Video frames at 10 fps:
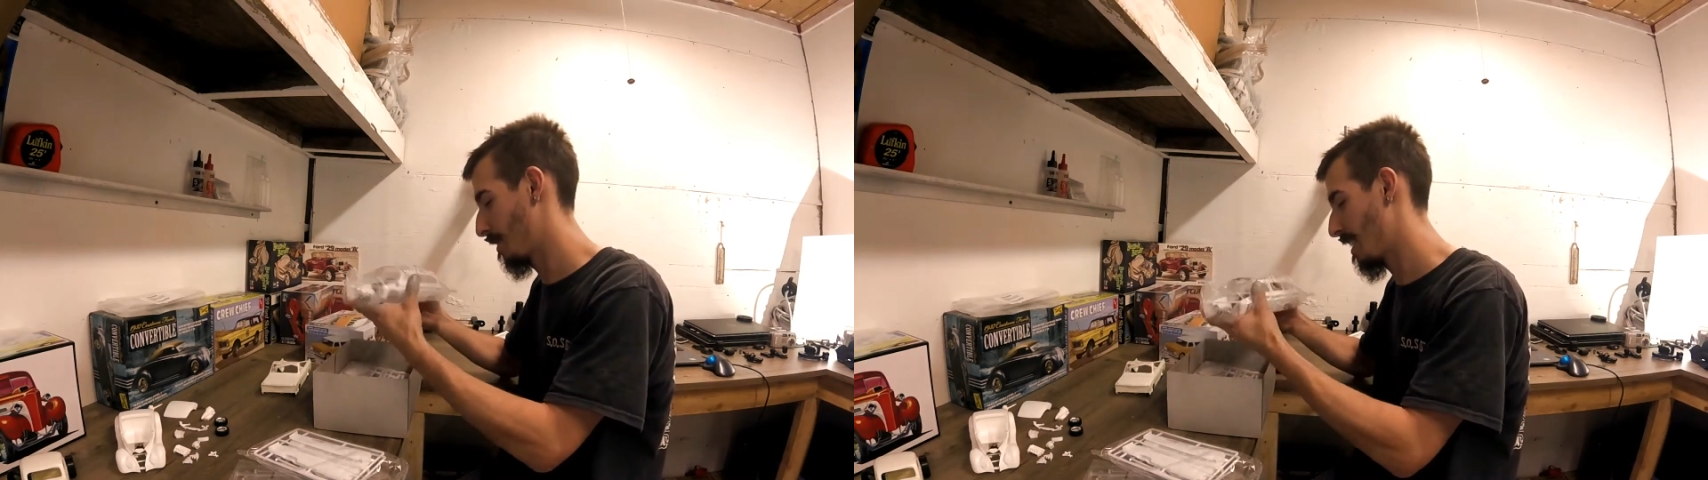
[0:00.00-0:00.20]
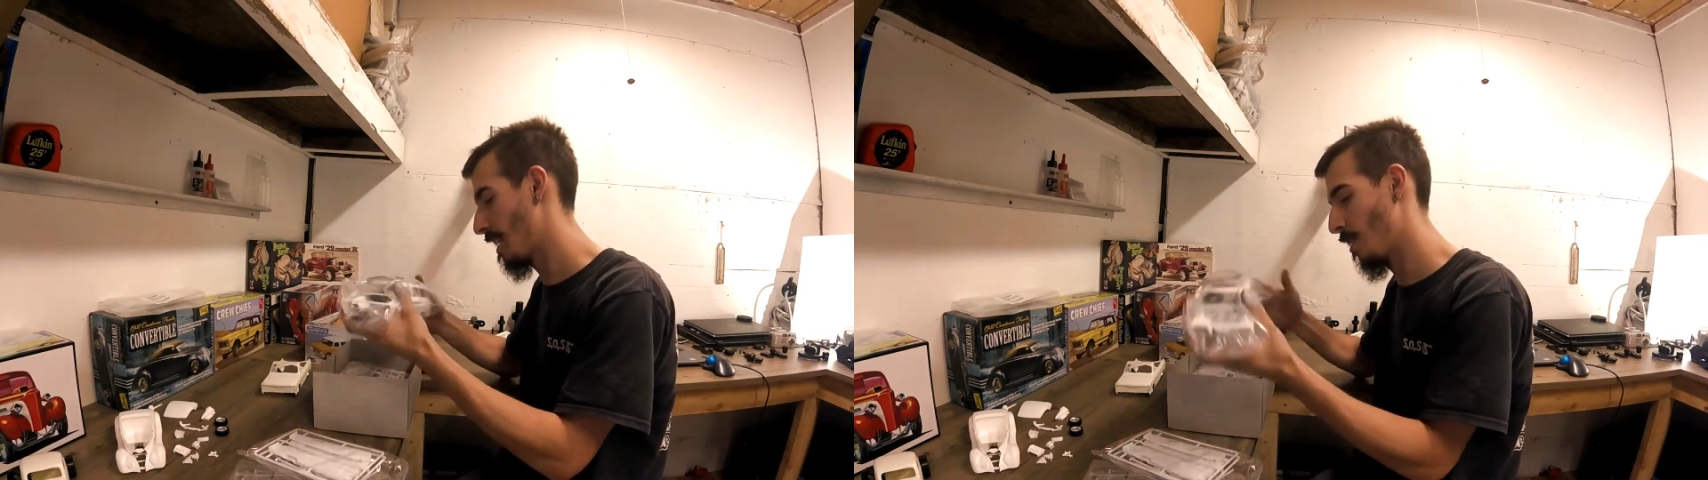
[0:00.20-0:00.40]
I
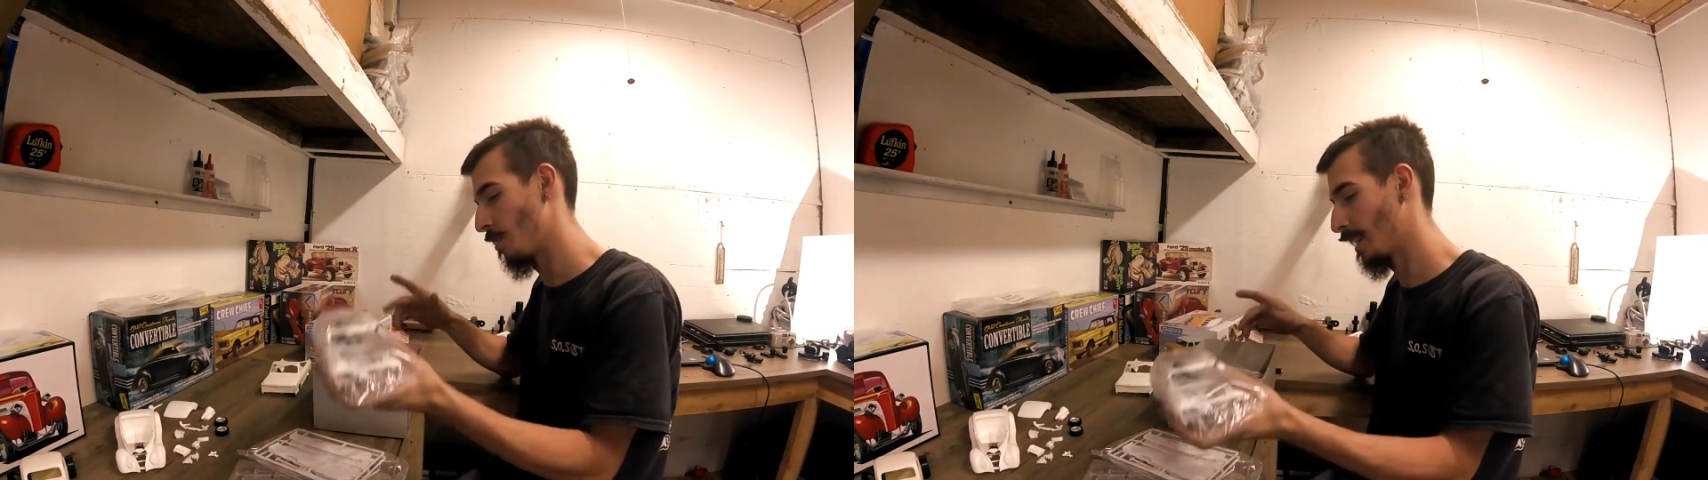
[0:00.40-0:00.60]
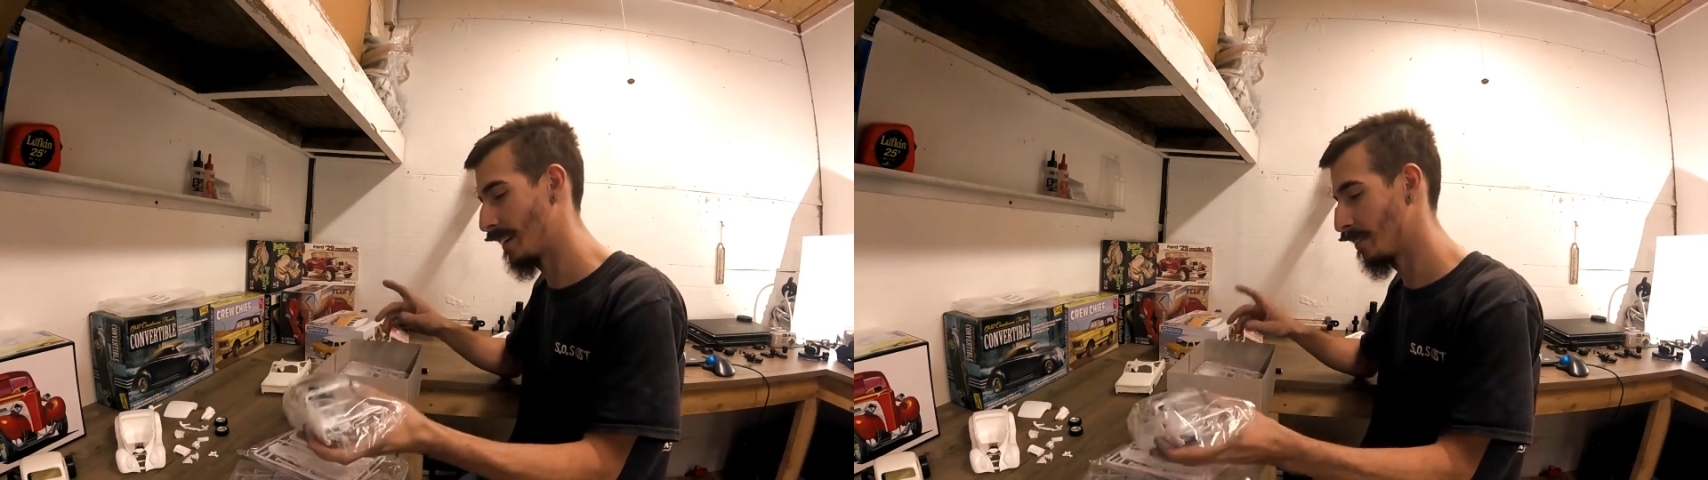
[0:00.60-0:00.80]
mean, I
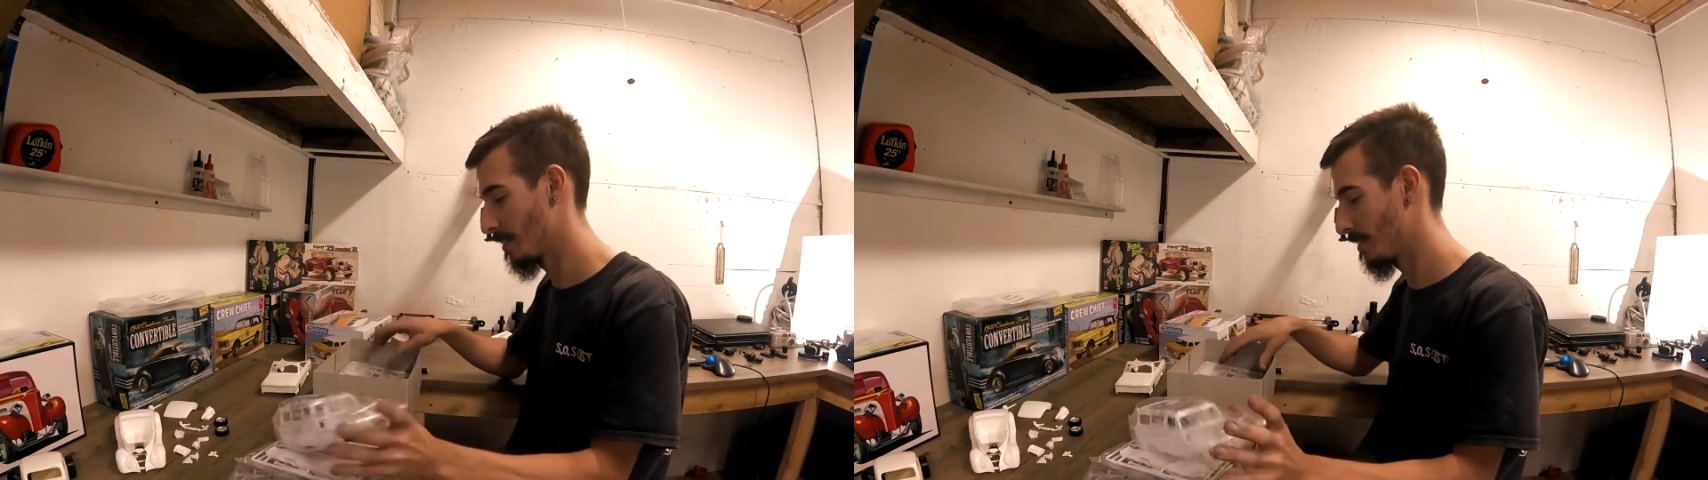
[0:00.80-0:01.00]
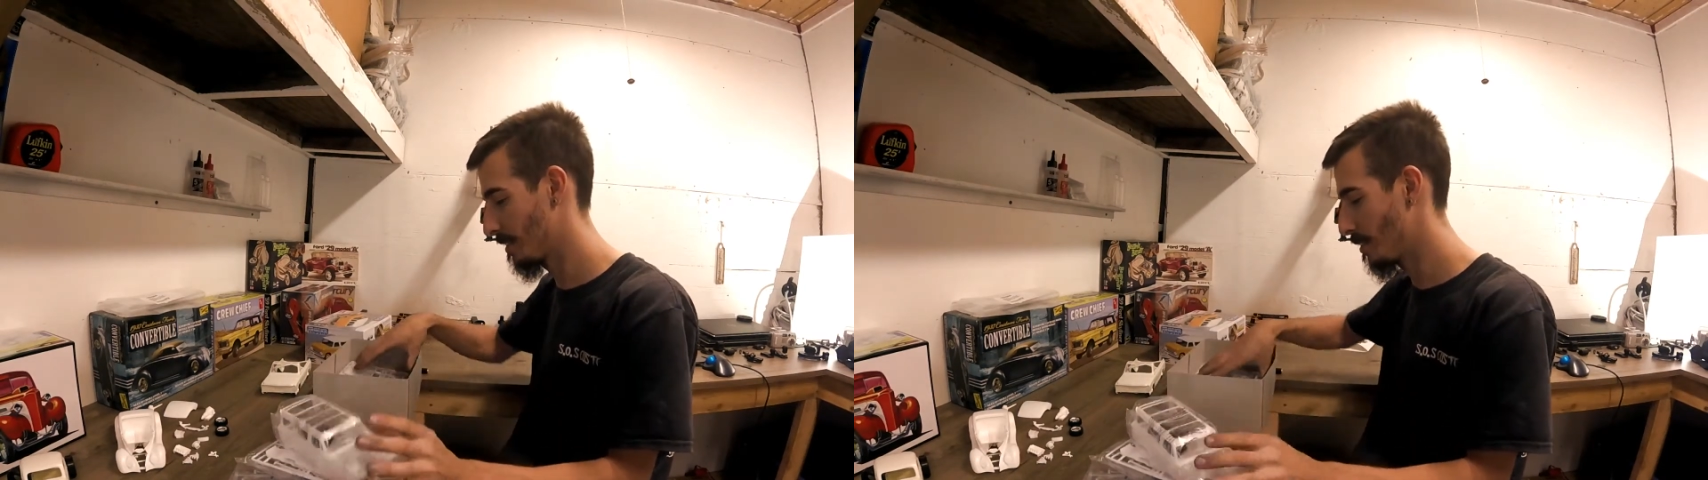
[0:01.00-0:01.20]
hardly
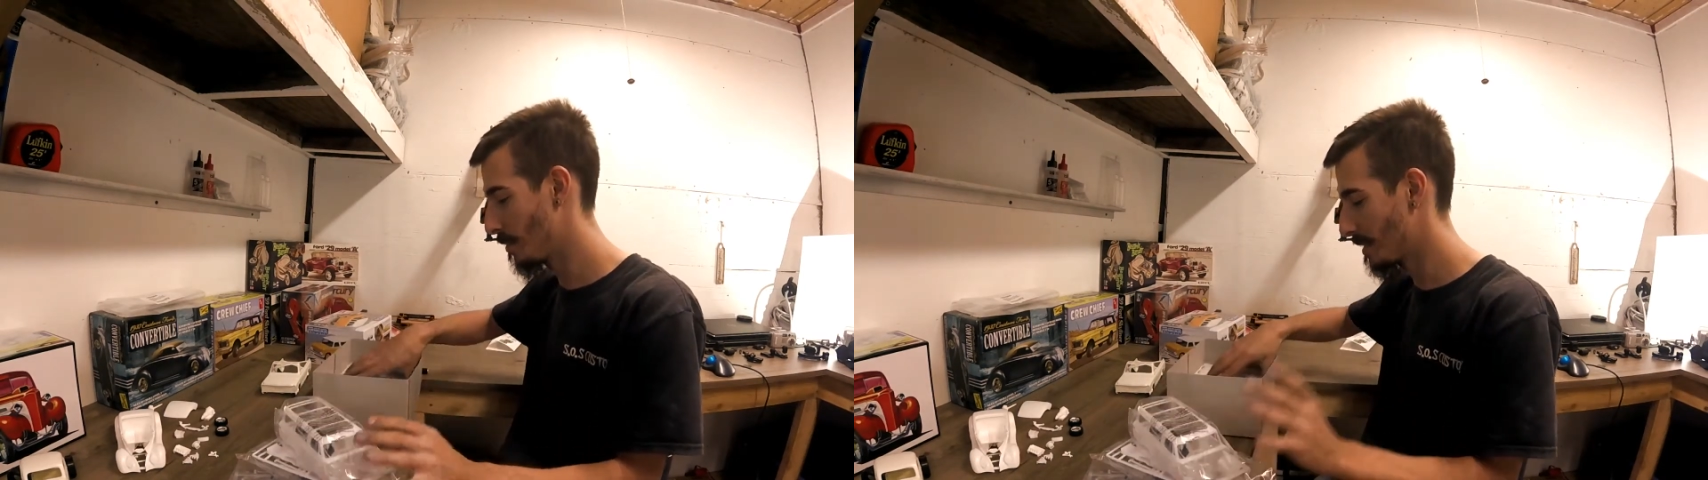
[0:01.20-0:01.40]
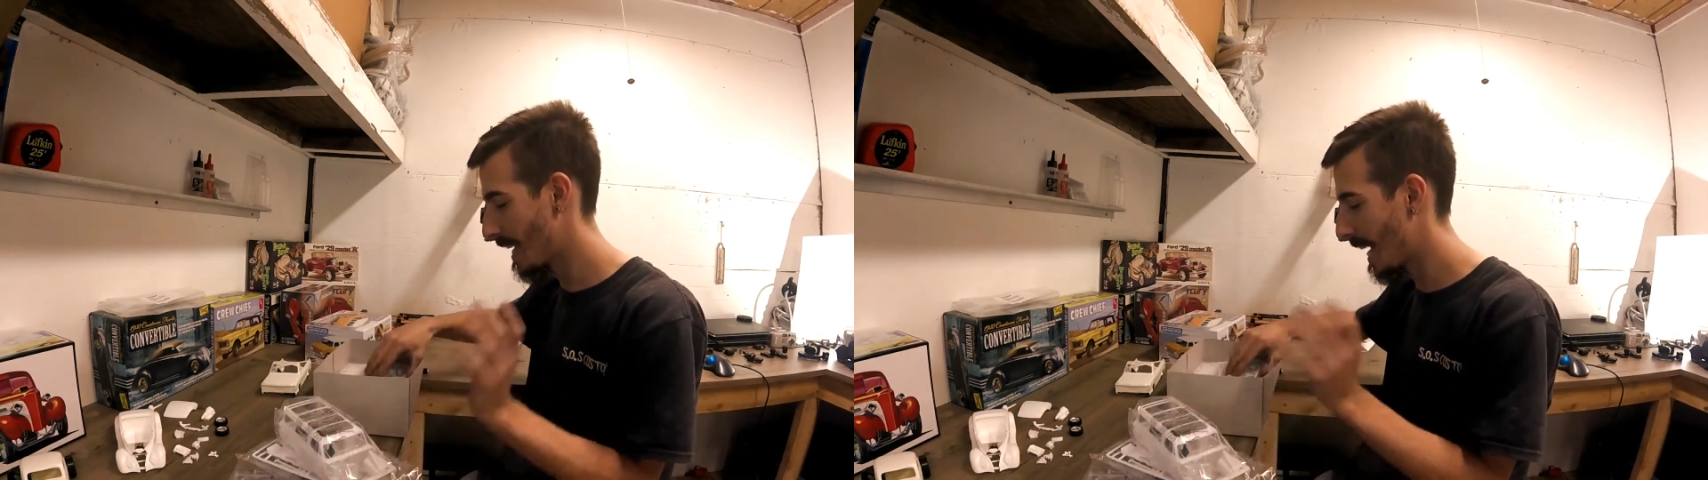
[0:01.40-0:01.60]
ever use